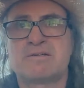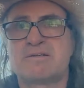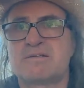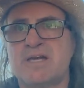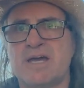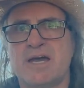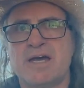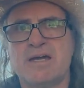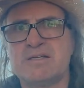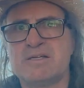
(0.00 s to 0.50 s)

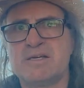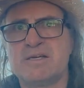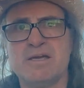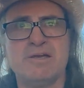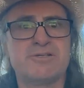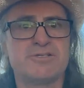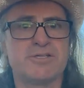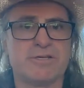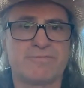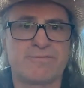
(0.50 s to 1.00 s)
Ken
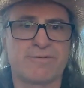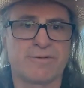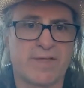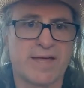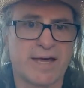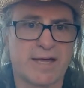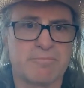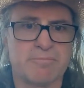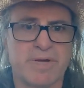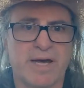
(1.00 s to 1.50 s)
Kesey, for
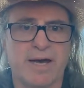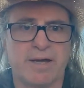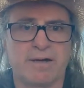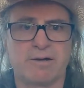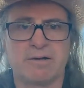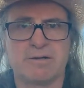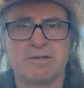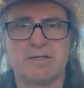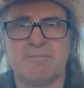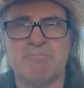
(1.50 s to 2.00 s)
that
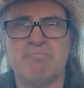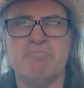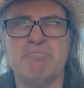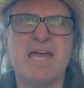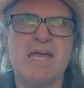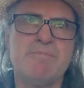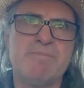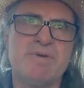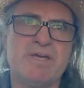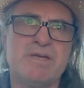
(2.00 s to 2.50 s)
matter.
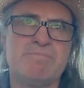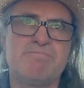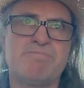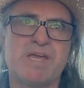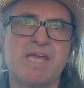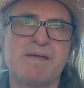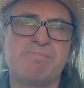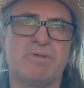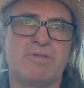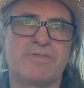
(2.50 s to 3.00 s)
Maybe
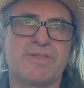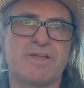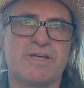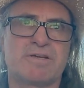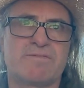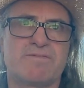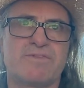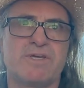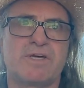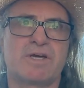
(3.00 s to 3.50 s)
people
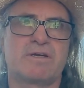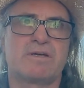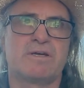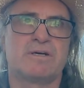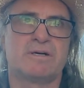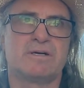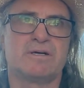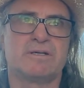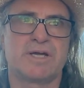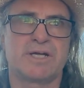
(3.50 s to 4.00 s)
think of the
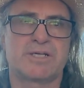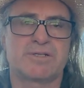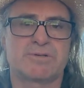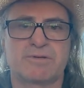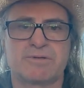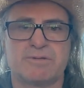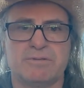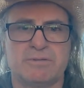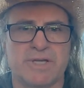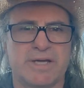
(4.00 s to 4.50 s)

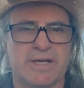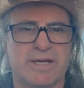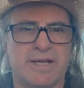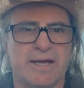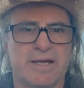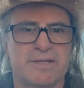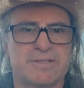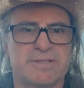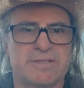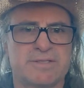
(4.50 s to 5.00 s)
electric Kool-Aid
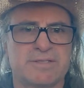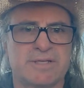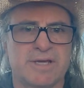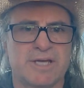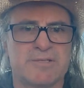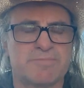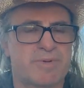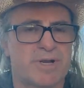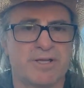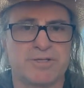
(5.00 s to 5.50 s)
acid
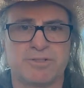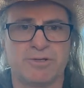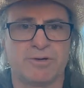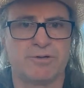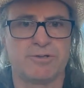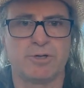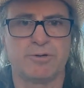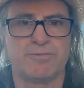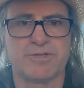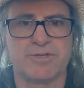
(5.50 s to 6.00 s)
test, but I
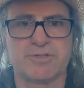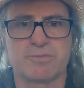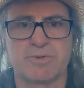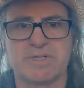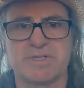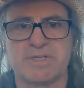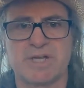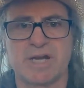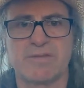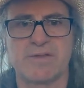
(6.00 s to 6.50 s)
don't know if he's
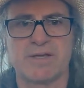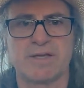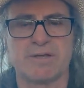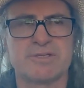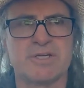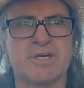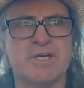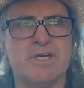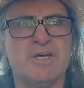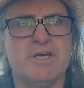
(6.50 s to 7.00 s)
written anything
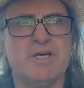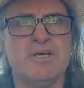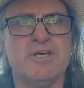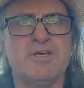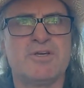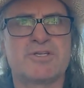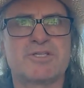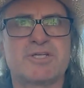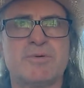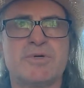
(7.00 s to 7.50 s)
else.
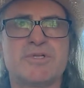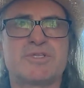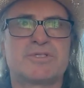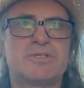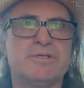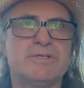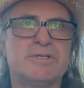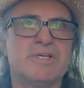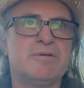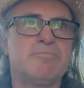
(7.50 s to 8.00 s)
So it's
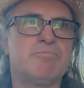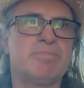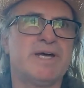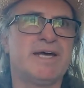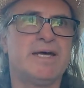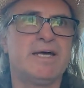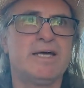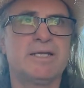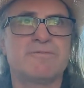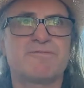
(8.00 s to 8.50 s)
good and
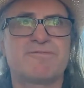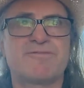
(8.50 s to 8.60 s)
bad.